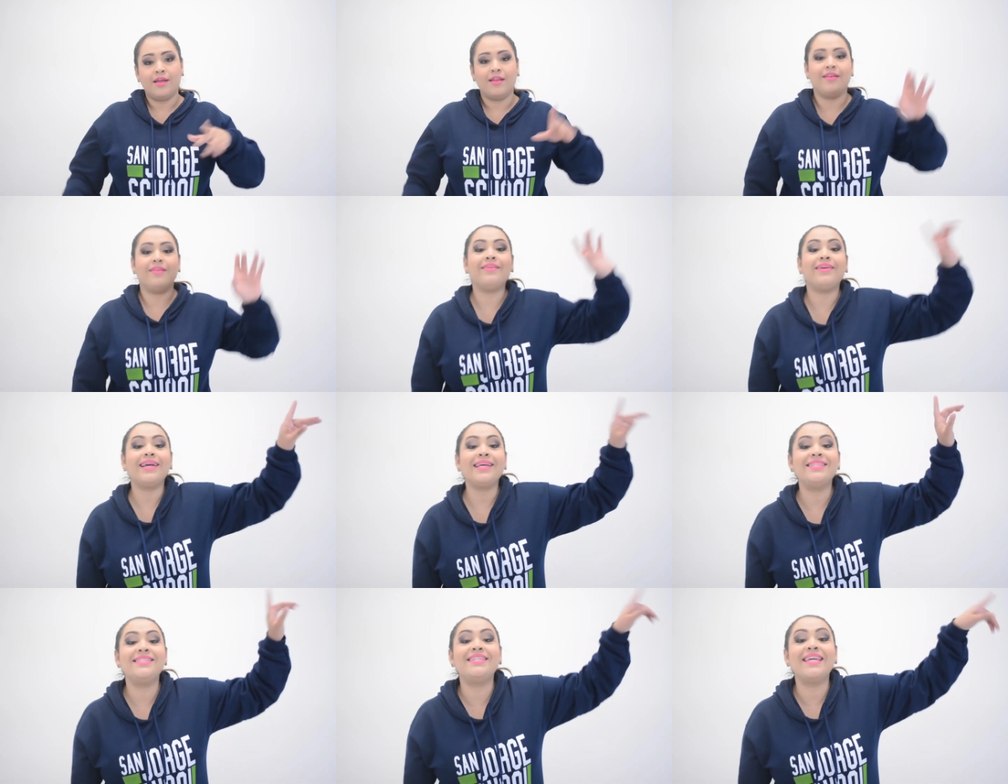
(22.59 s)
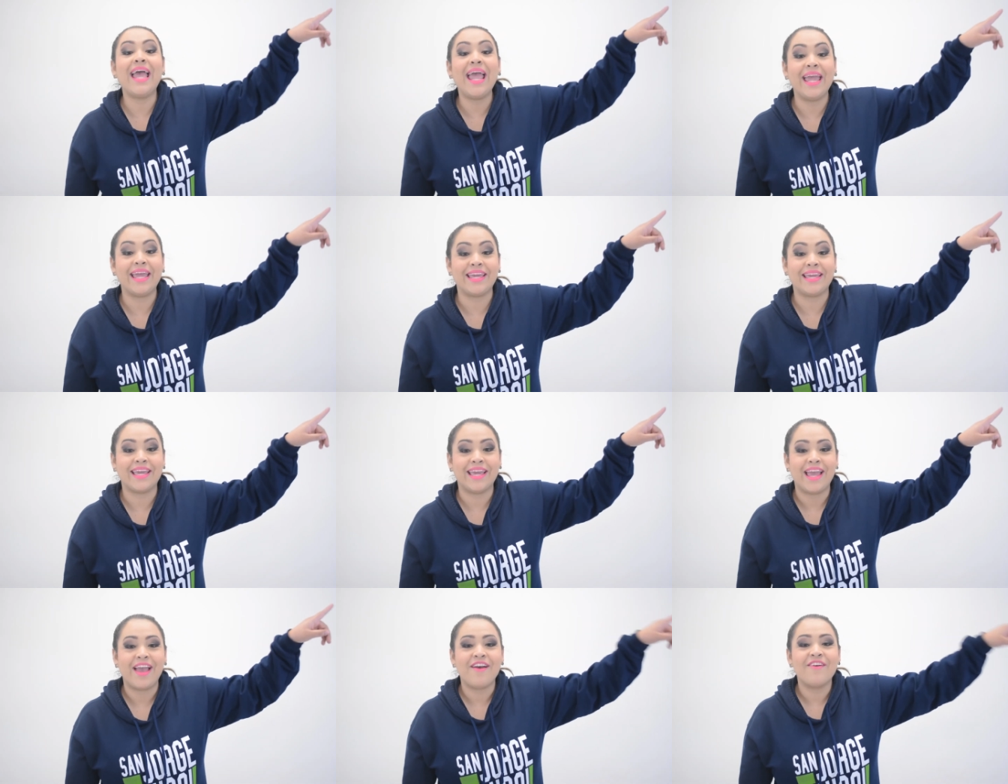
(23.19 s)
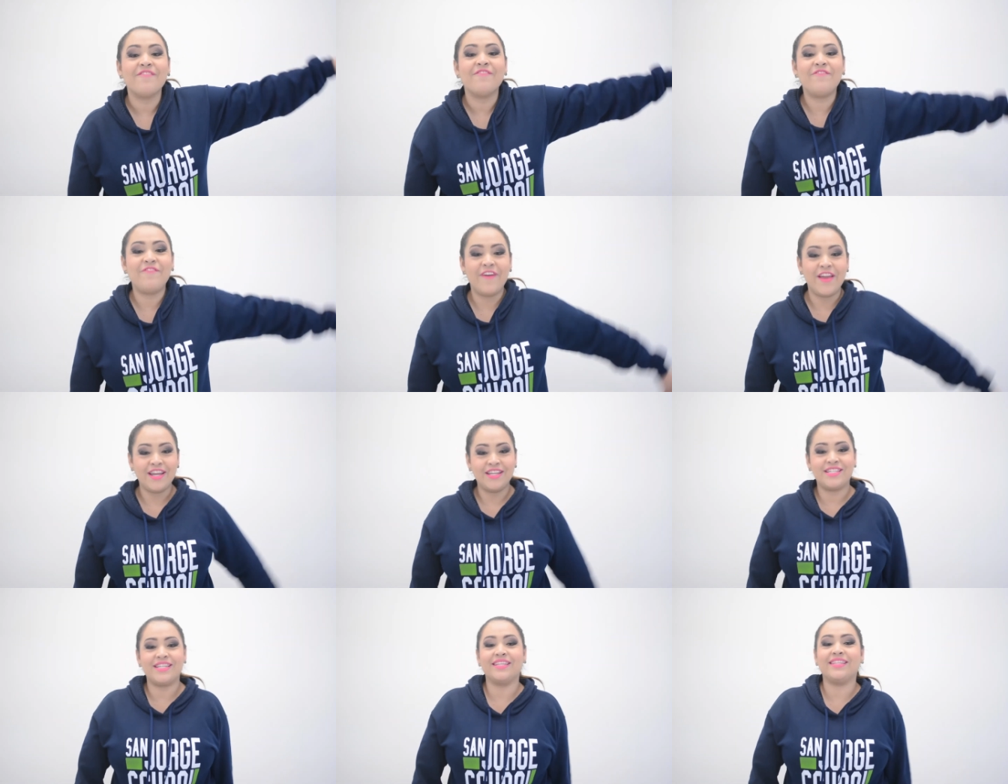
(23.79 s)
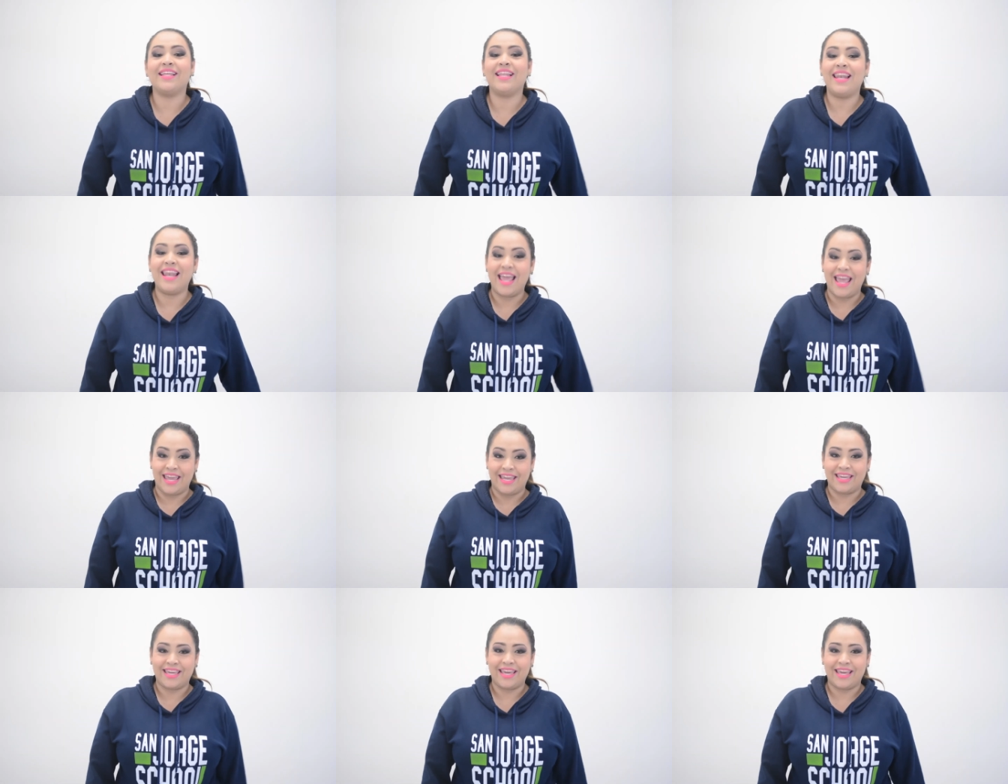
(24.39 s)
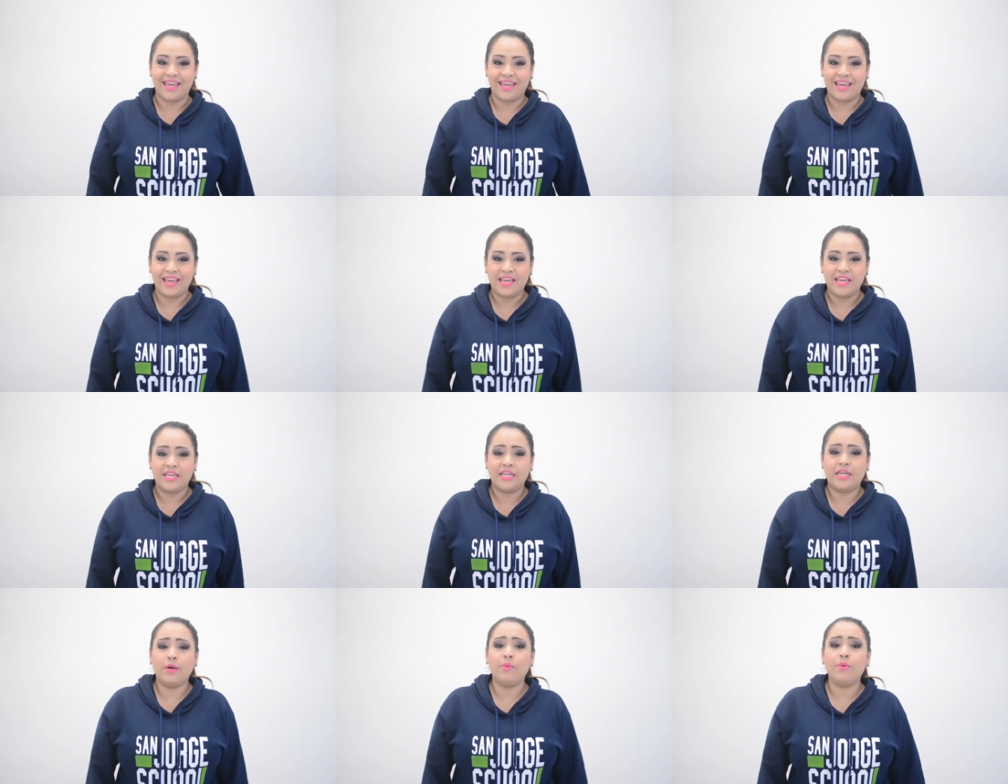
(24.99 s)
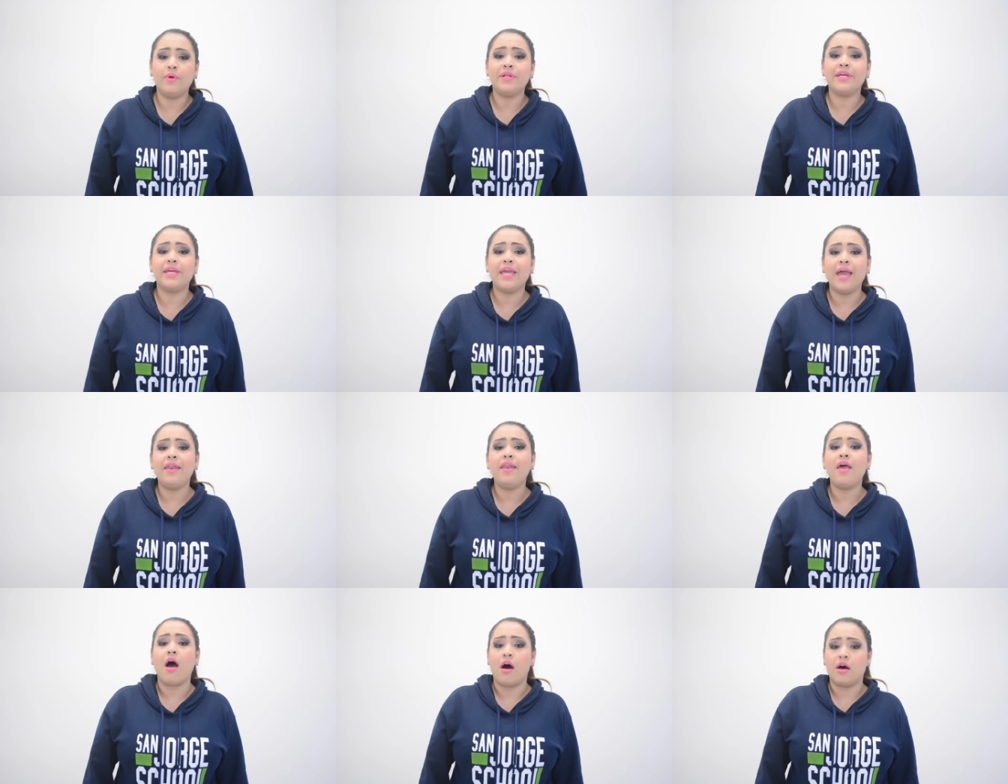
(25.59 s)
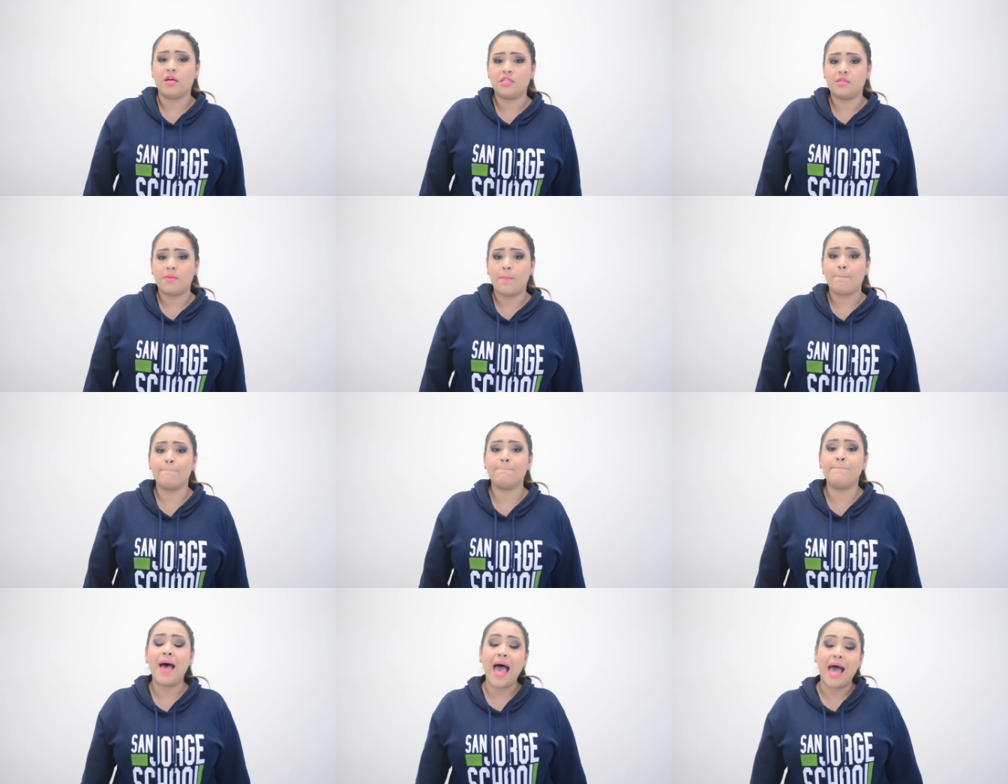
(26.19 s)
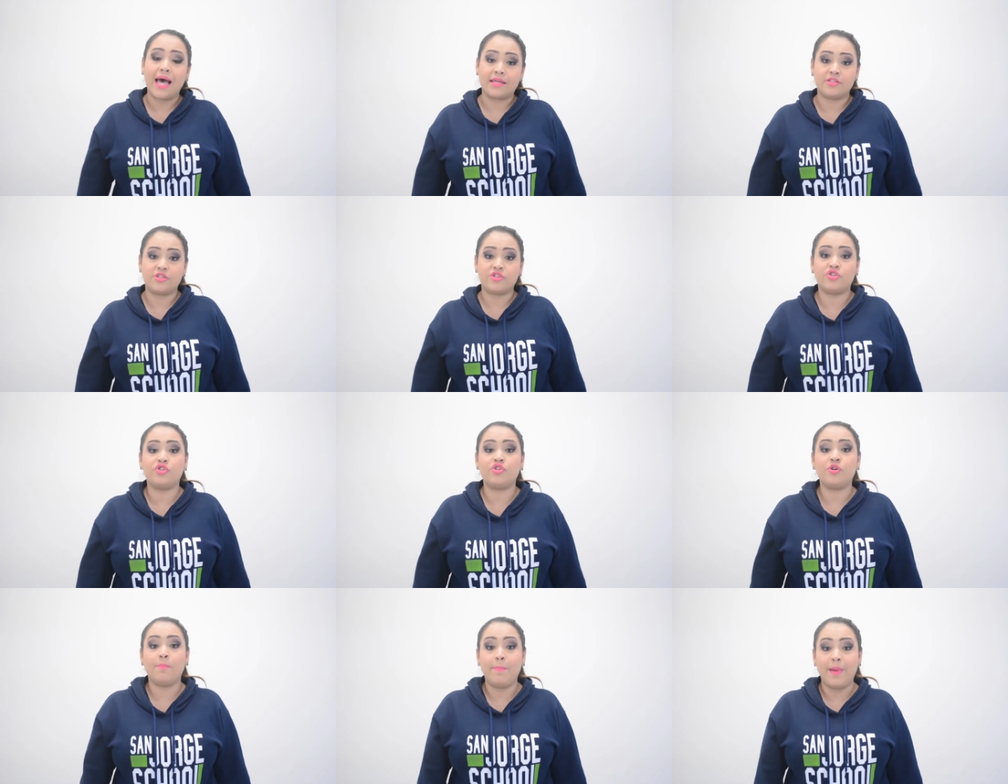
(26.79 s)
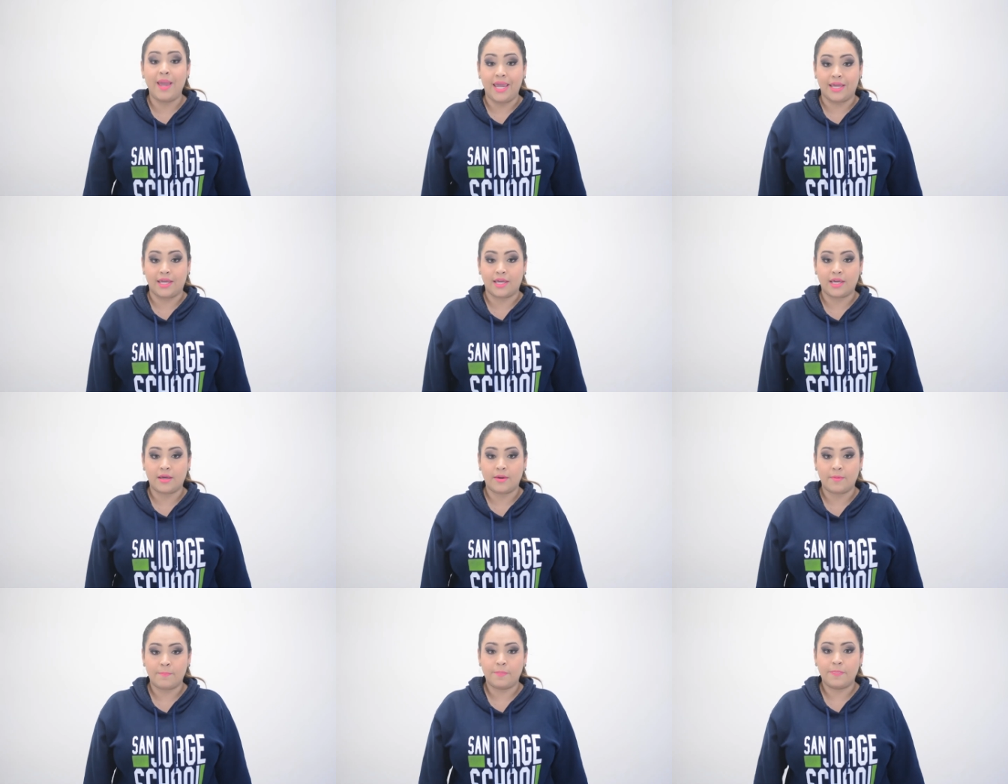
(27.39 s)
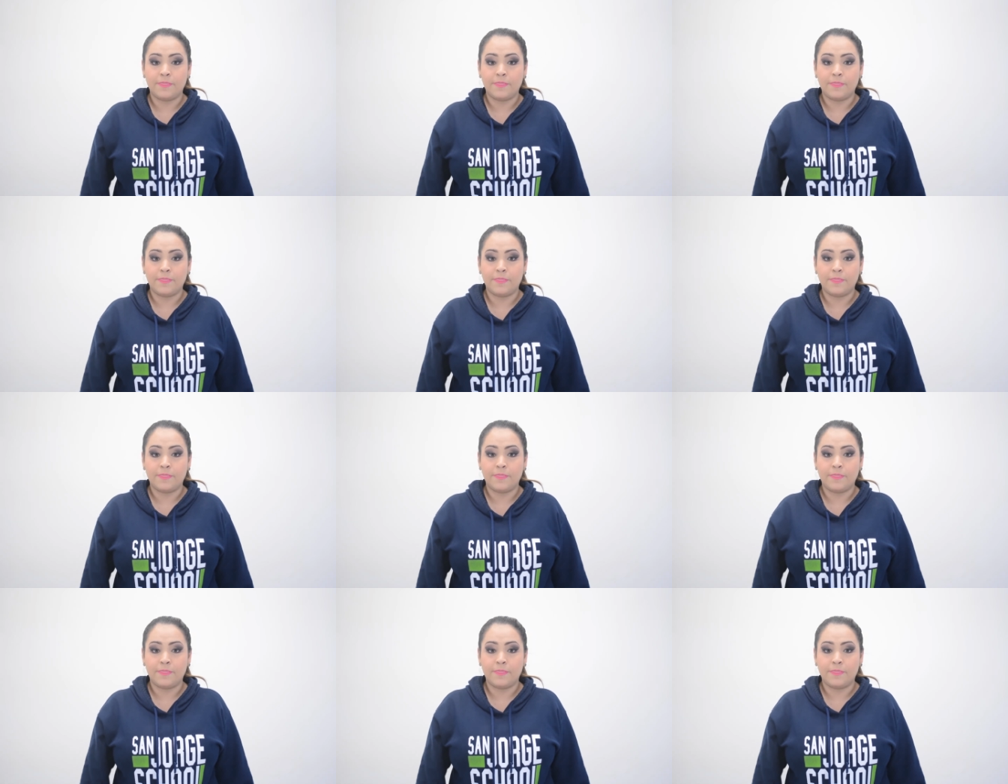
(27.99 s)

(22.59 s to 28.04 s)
Look at Jake, fish in the lake. He will get us bass to bake.